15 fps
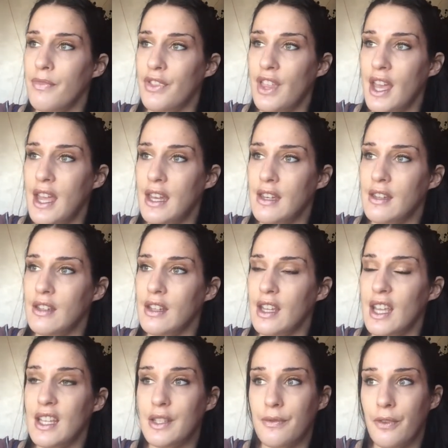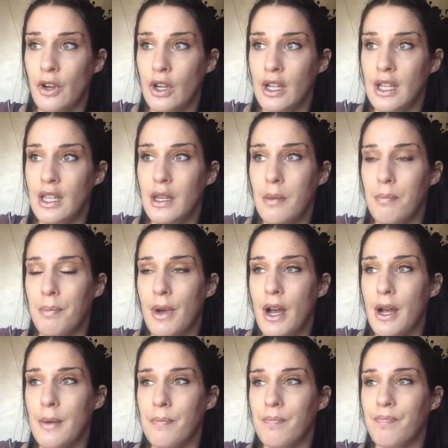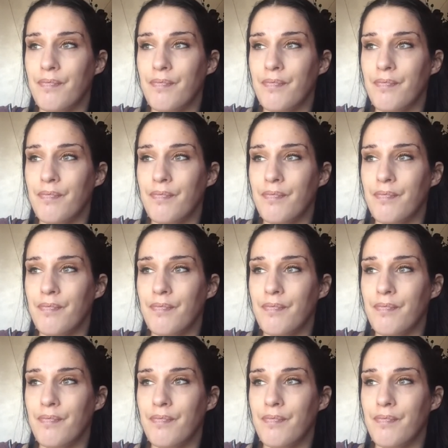Then it's fine, but